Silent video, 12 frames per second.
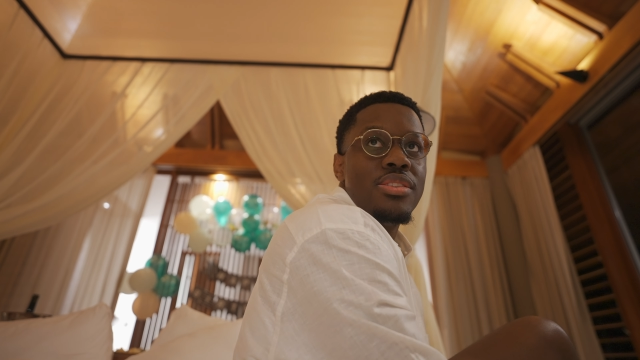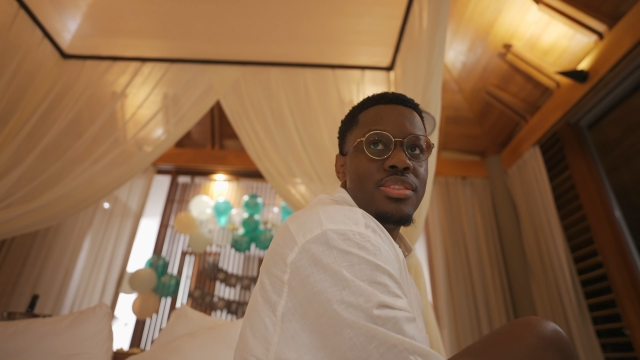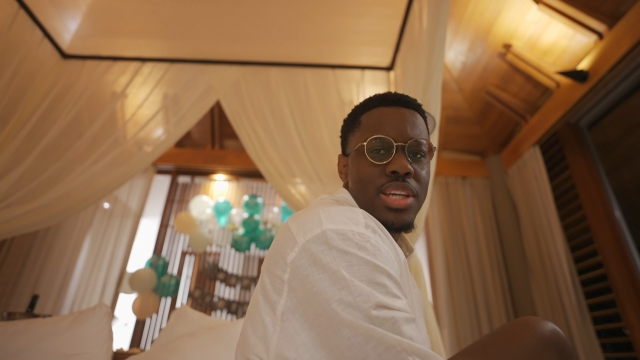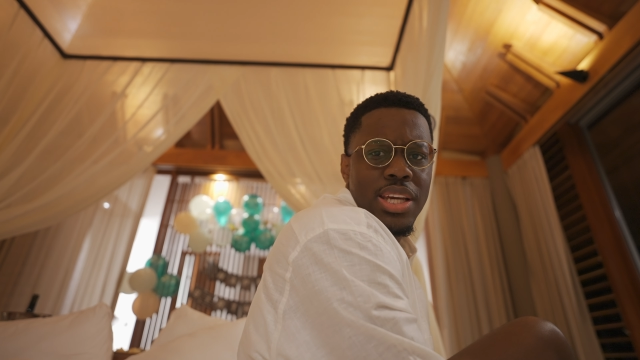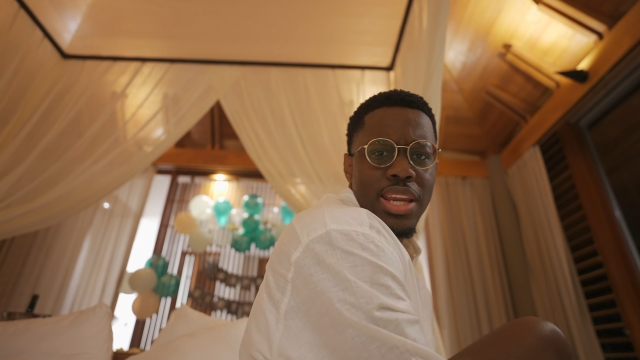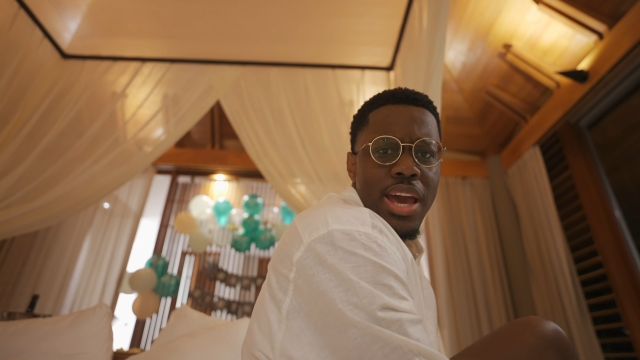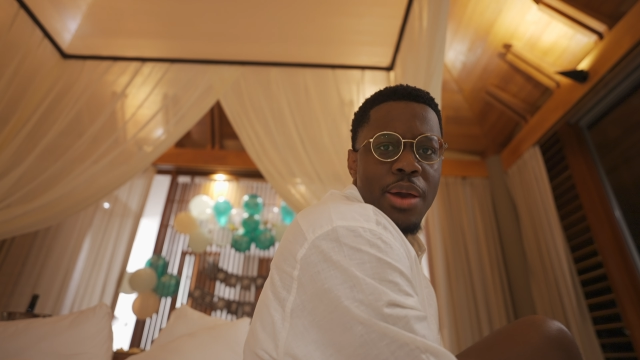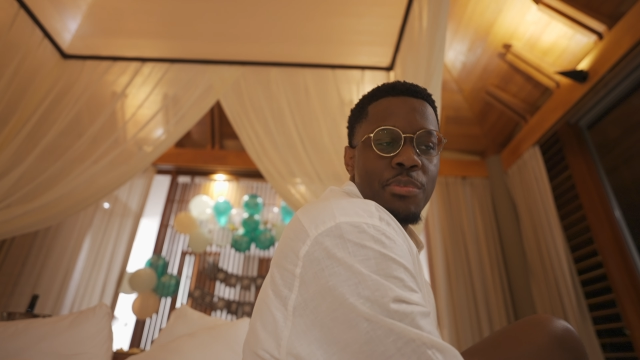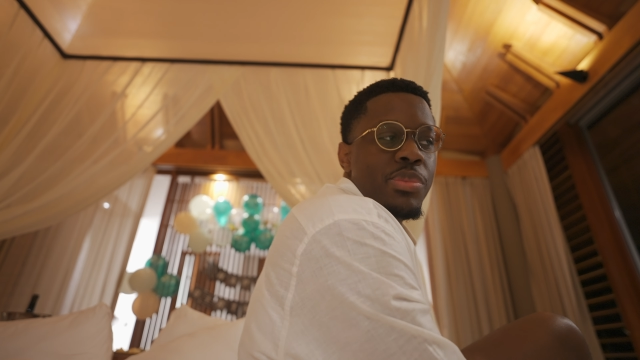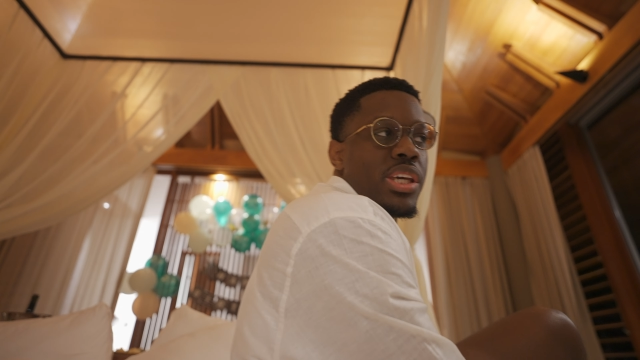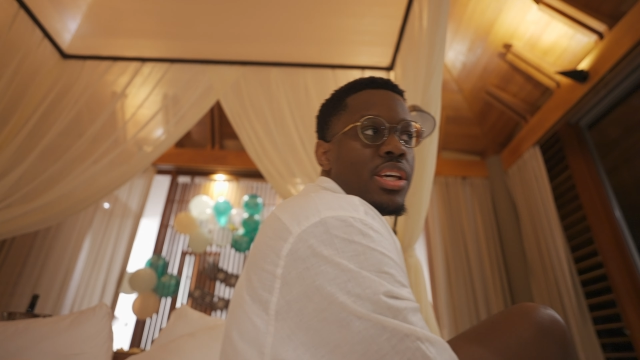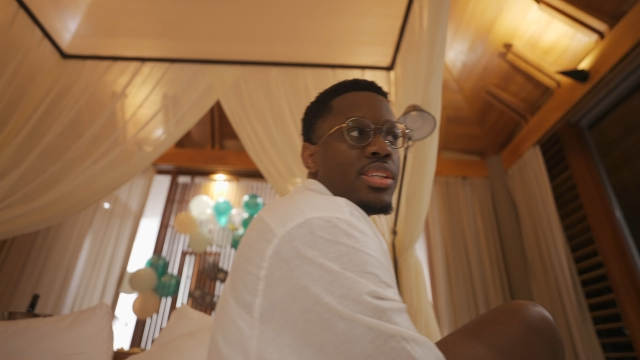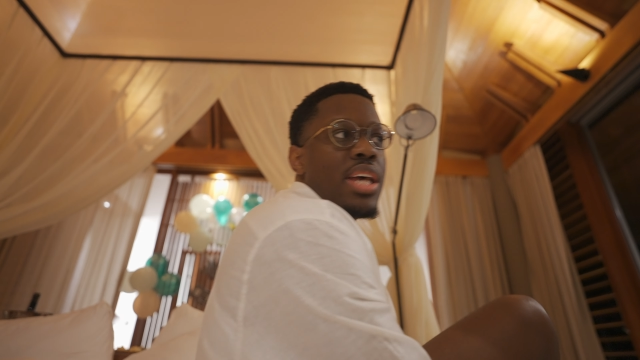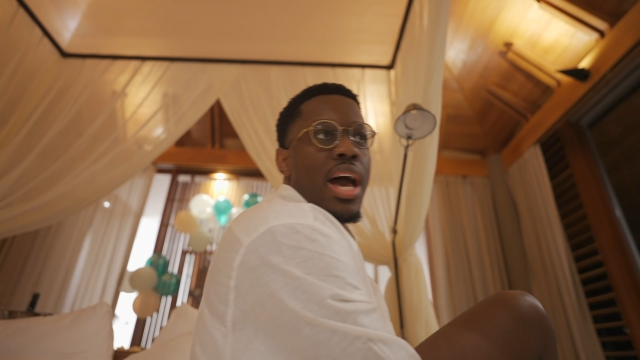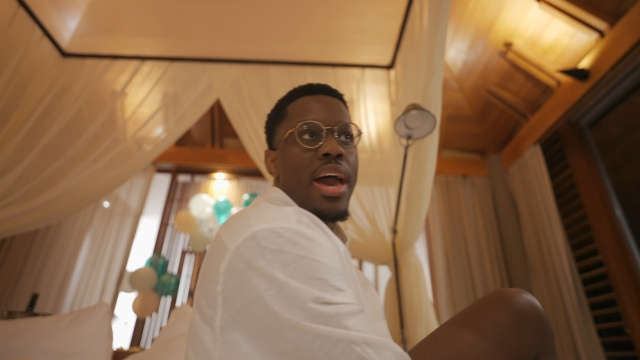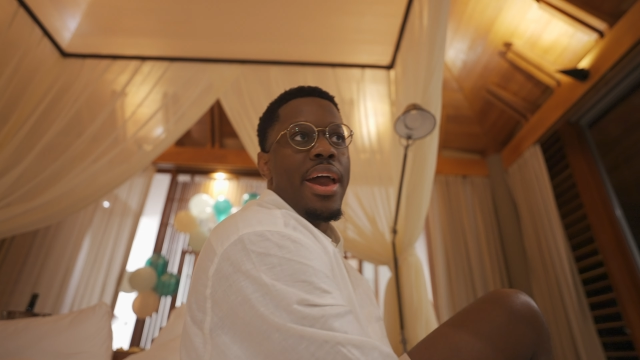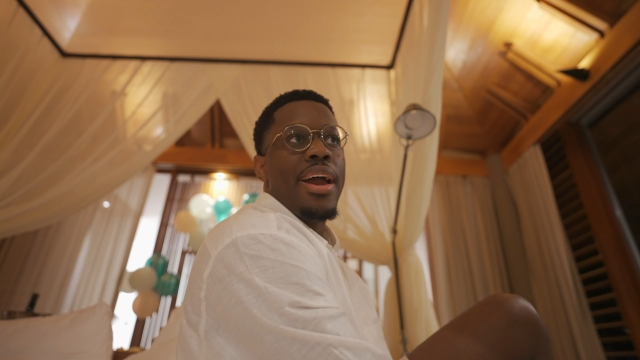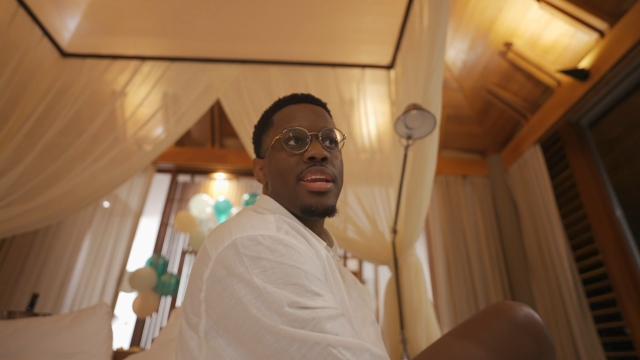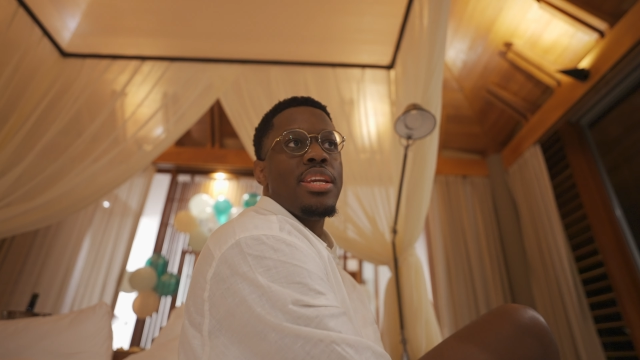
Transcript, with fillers: take a nap because I had